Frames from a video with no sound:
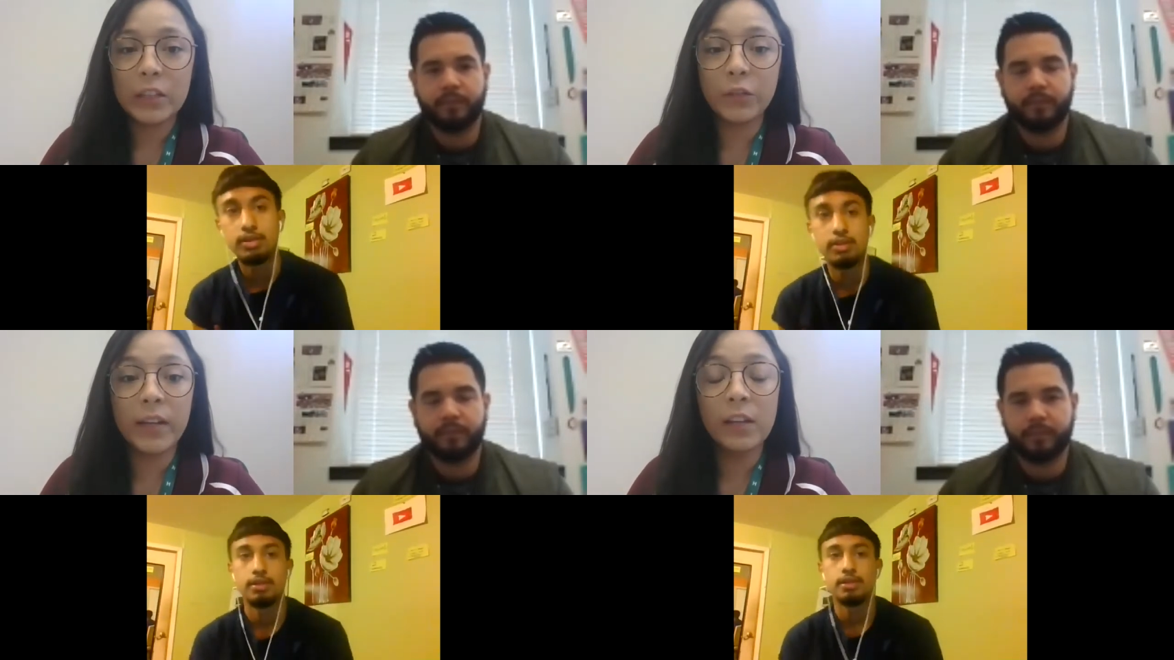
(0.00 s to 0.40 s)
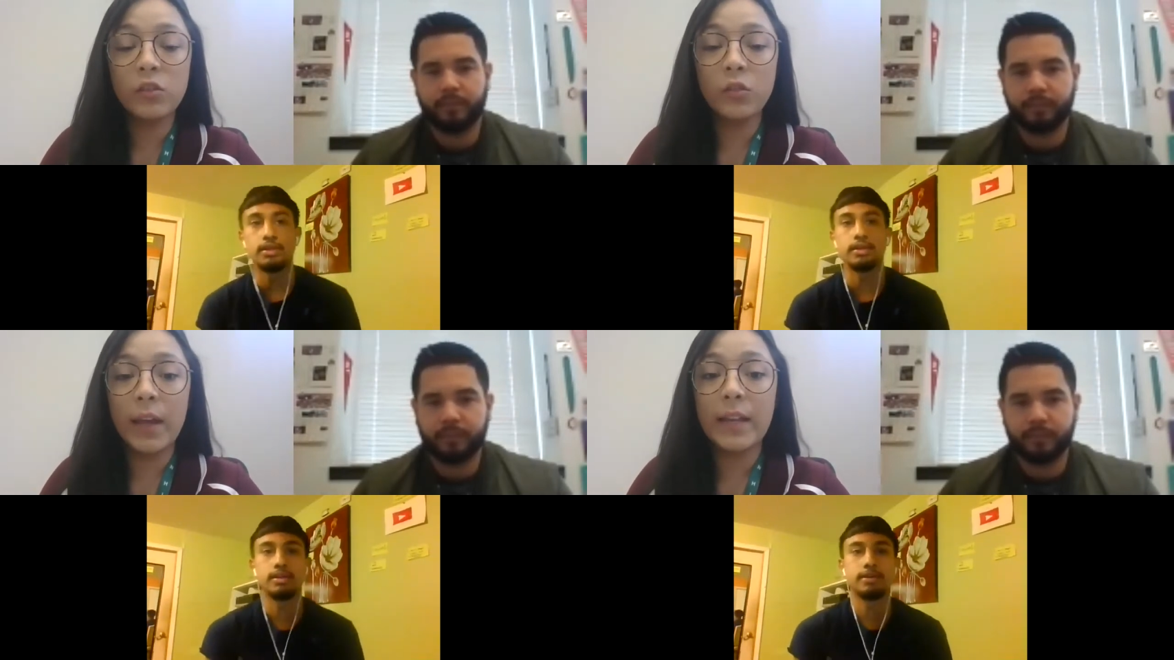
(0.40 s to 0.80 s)
Speaker 1: So
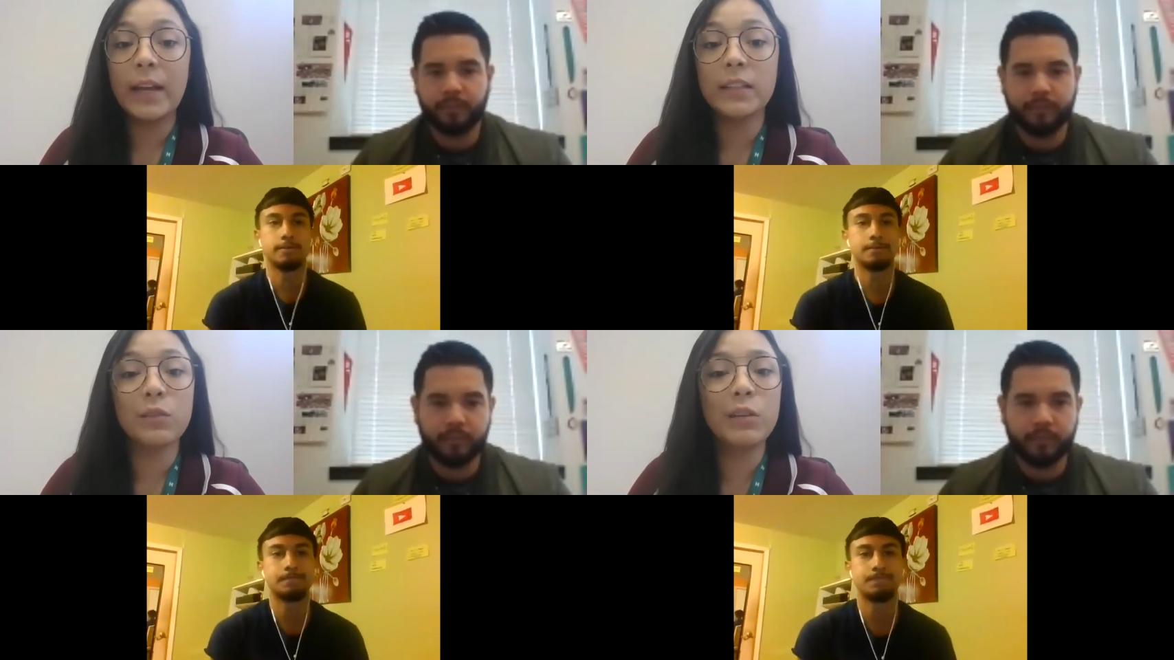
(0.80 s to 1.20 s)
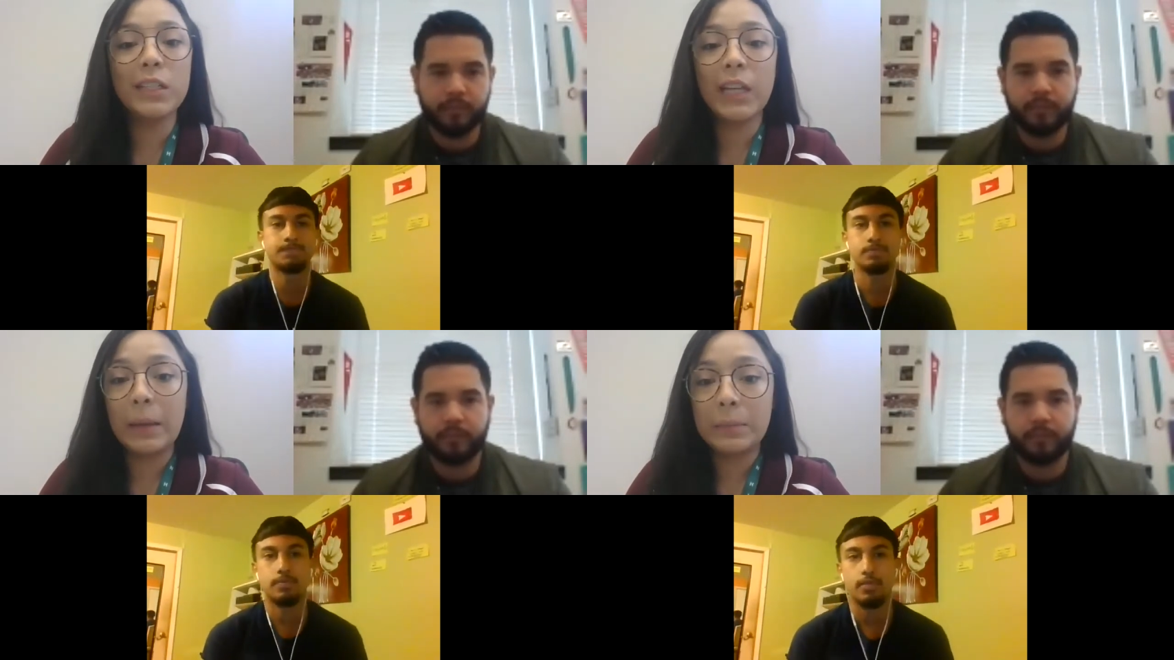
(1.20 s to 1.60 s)
financial aid has
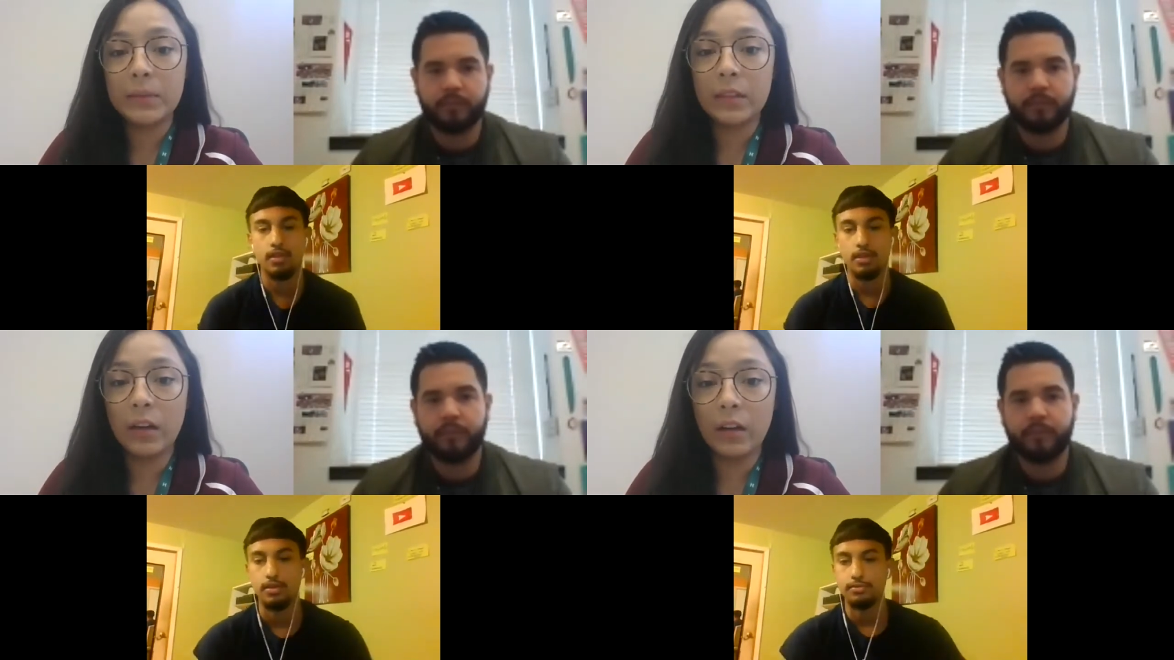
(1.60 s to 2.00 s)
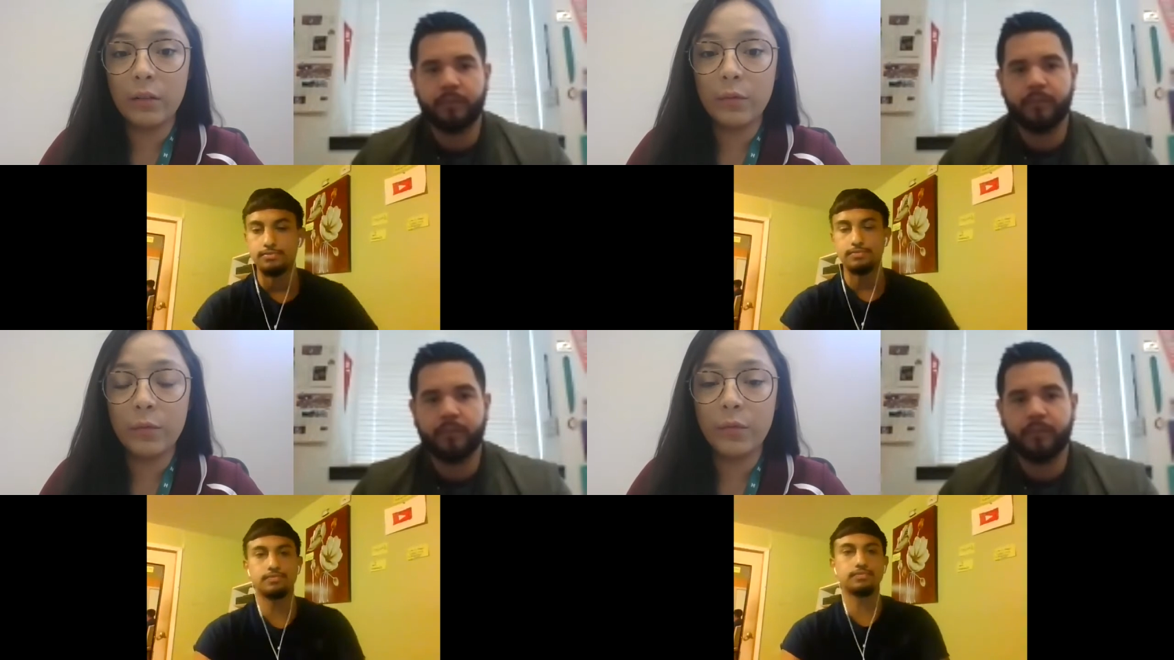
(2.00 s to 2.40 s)
three types
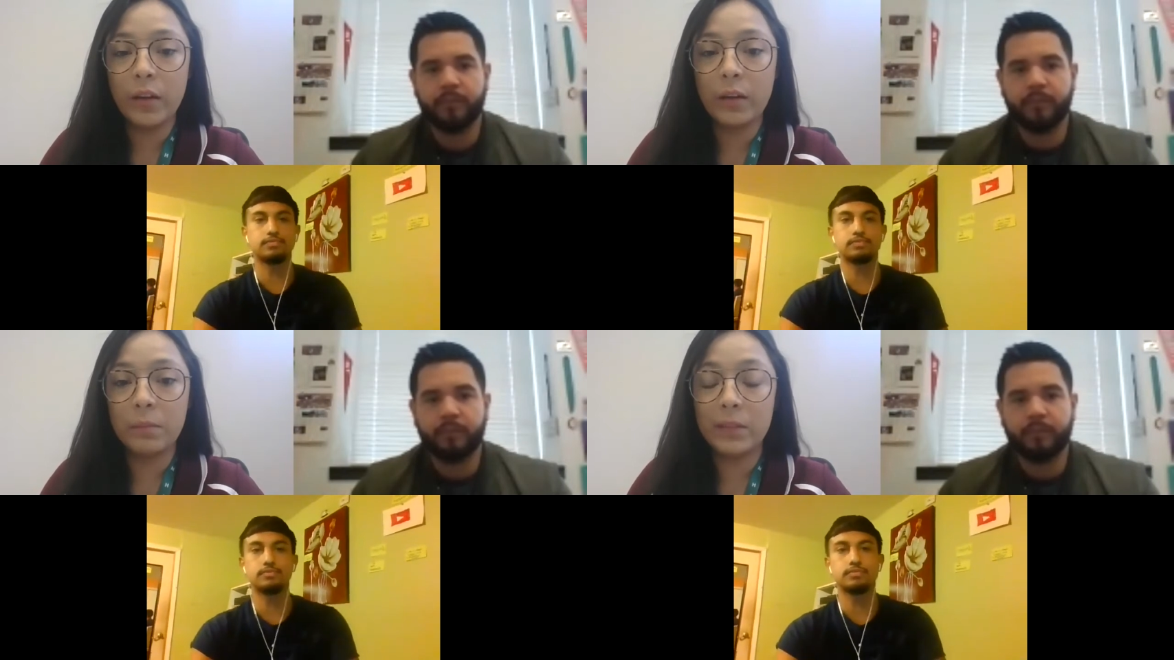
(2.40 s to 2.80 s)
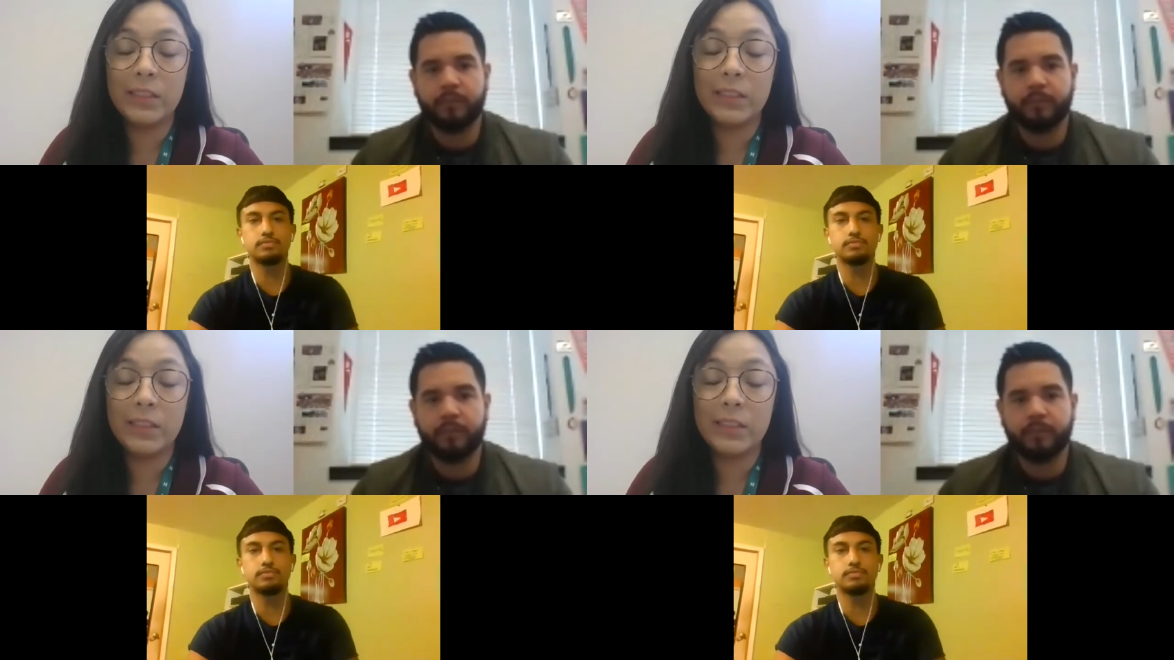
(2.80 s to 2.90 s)
of, um,